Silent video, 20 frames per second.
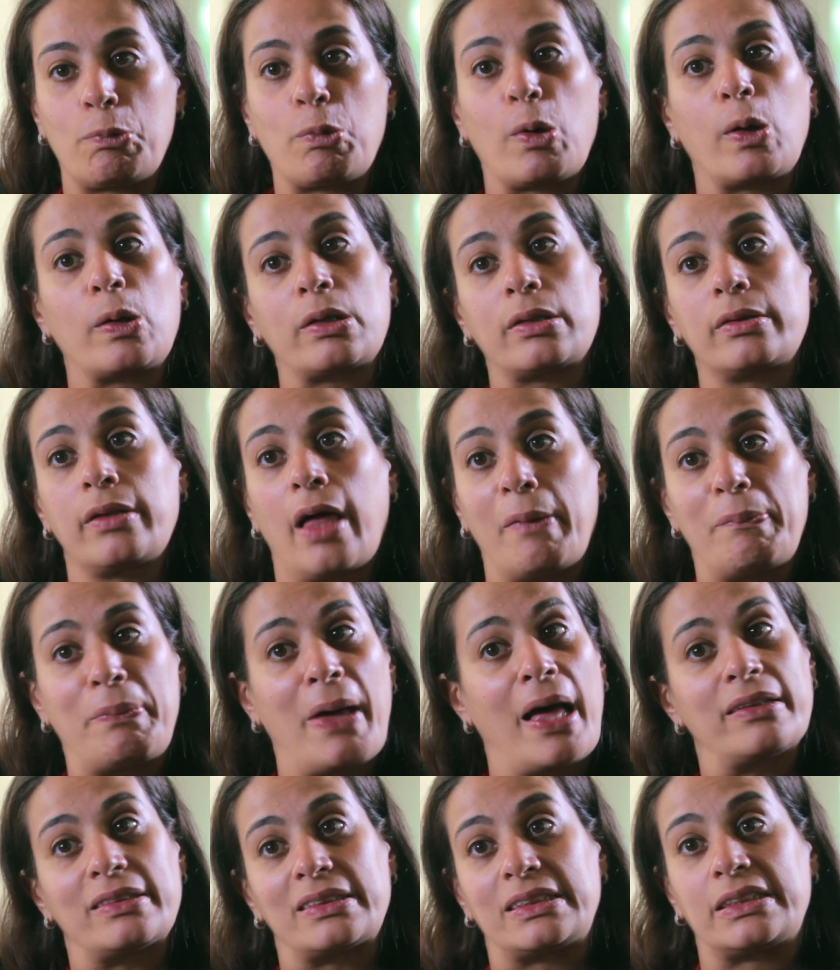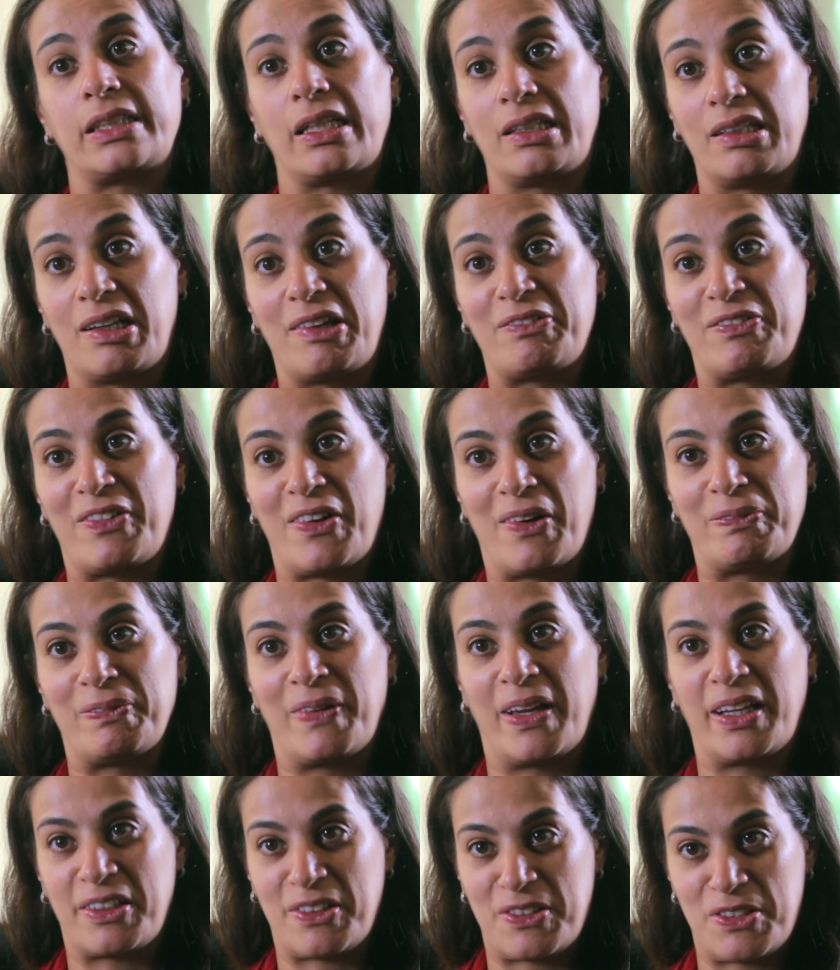work that Palestinian
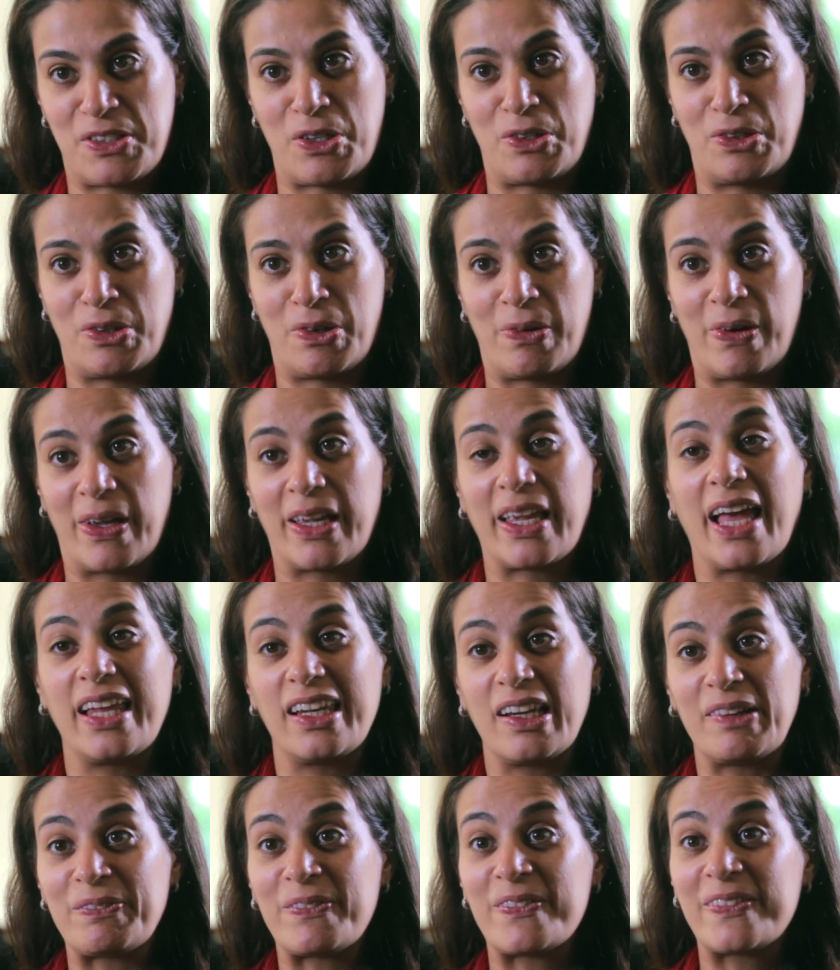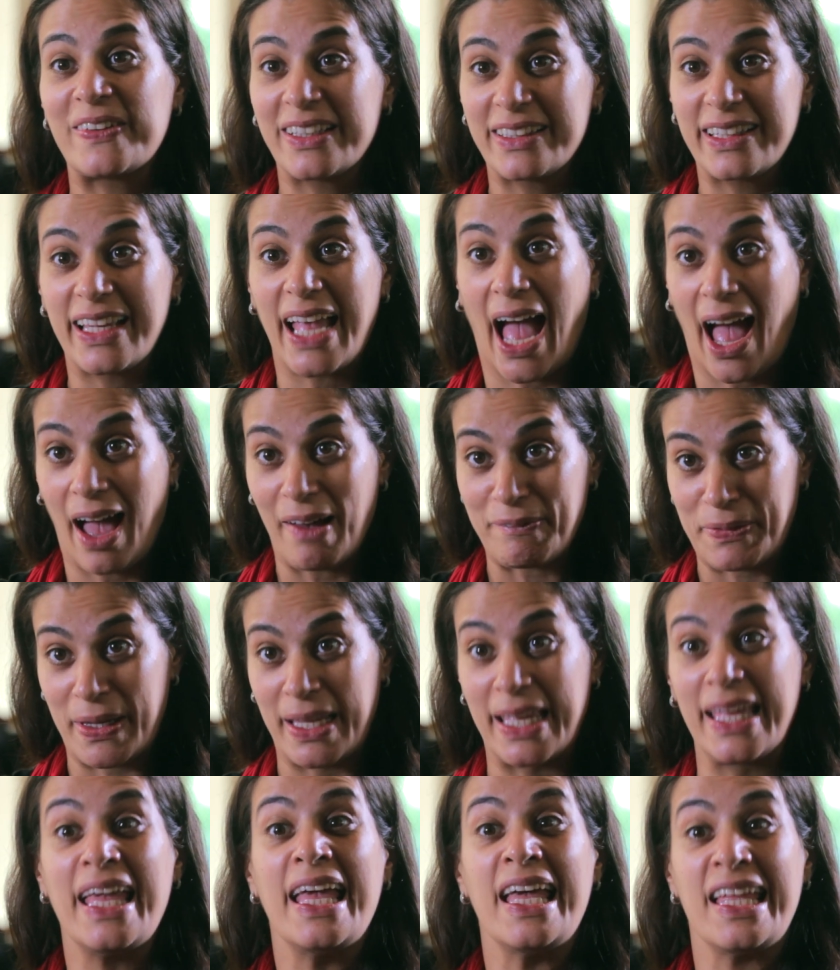filmmakers are doing, and I'm really
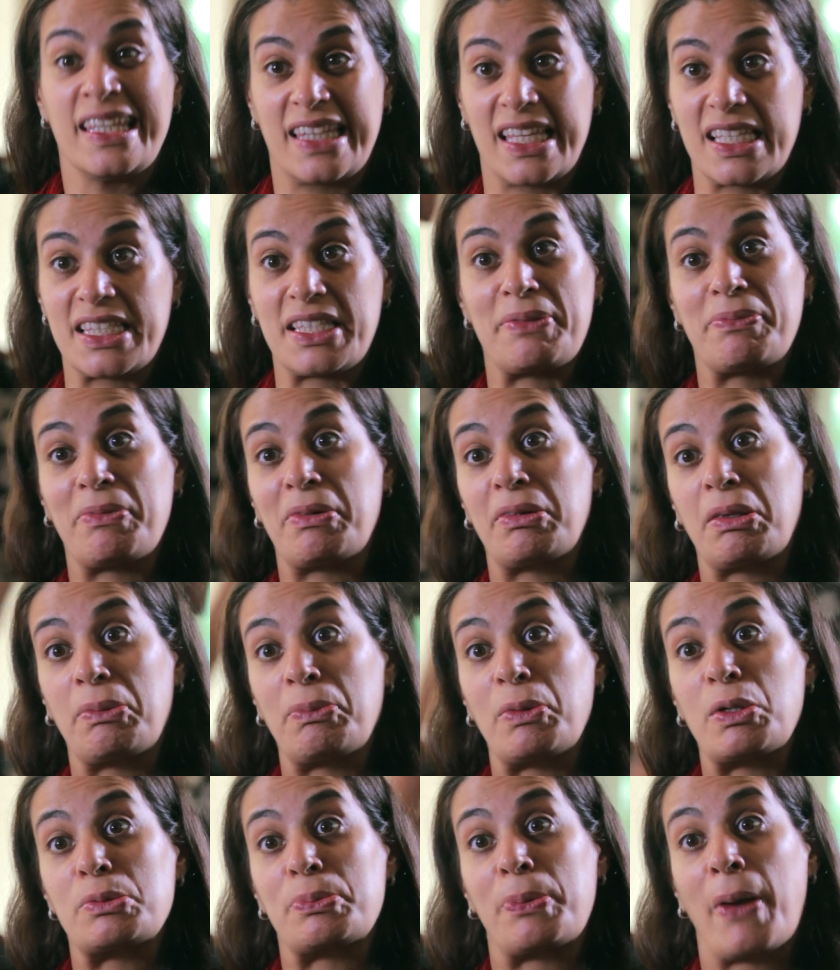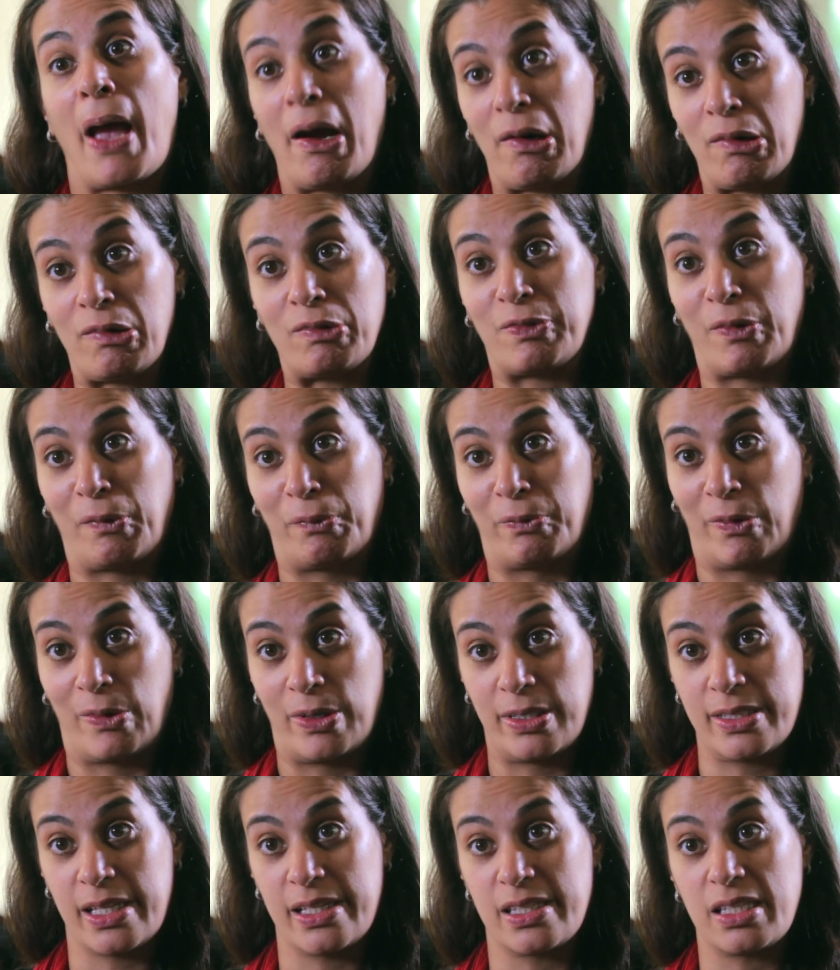happy that some of the most powerful
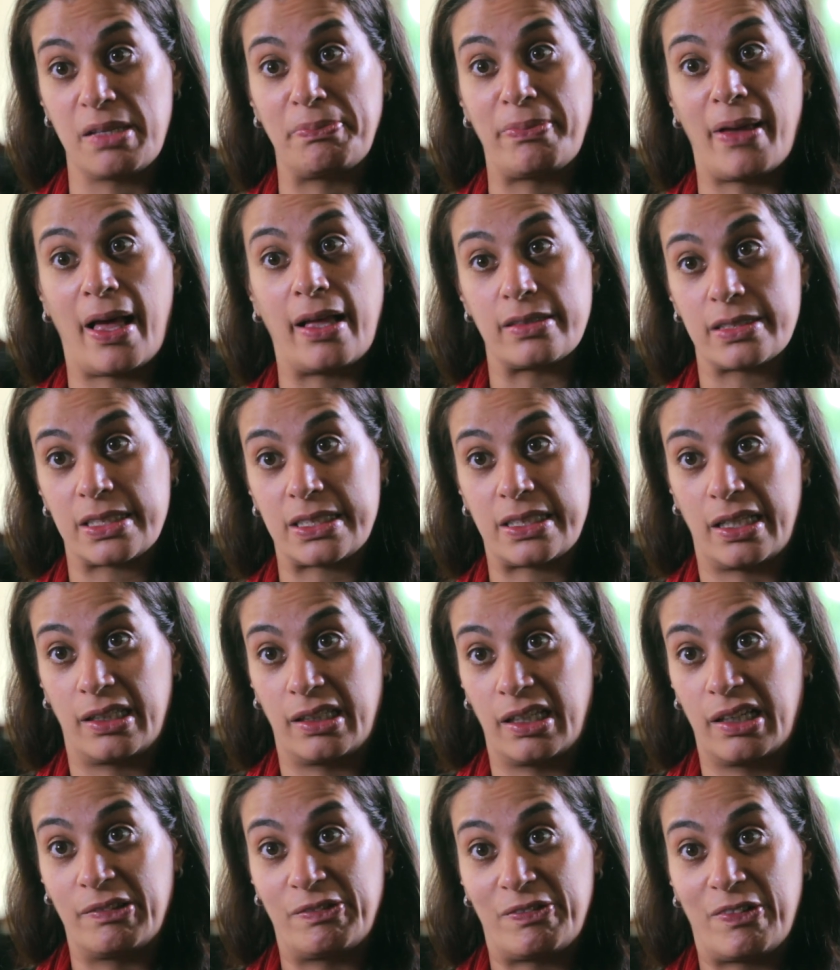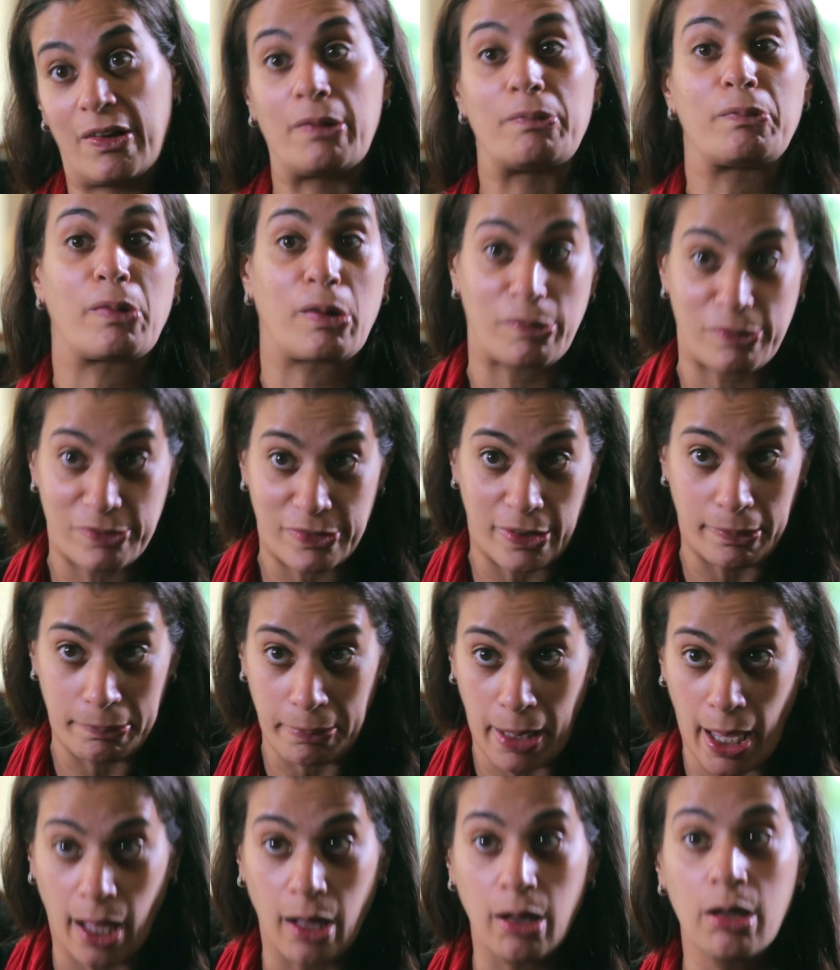voices in Palestinian film are
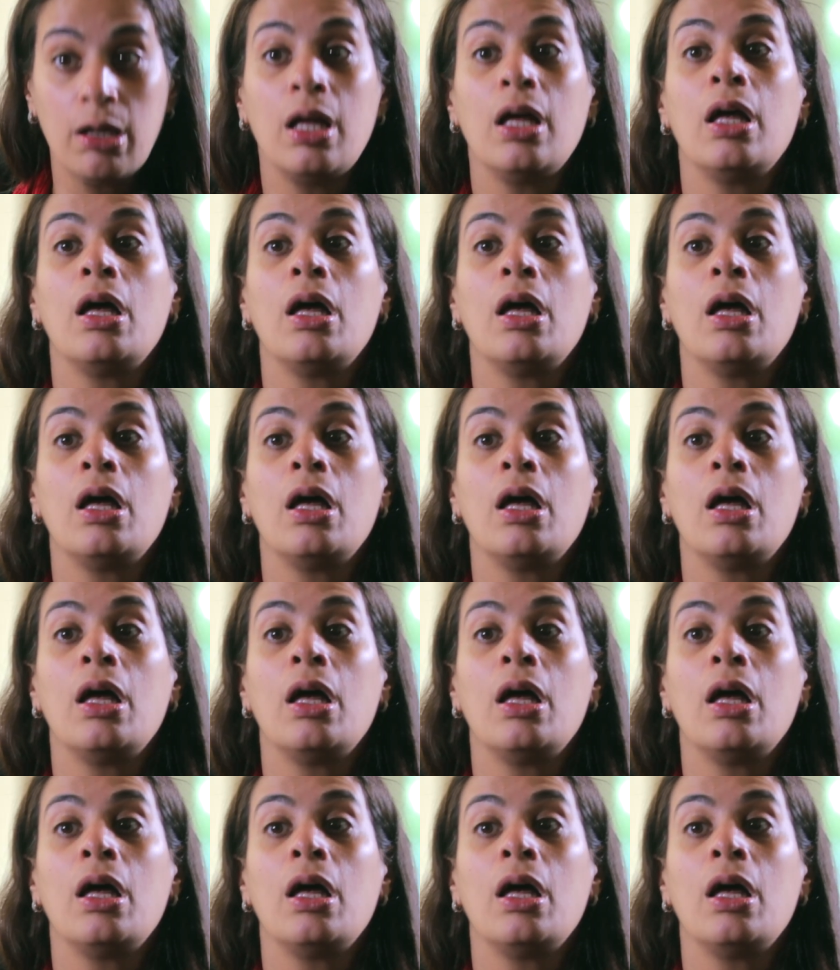female.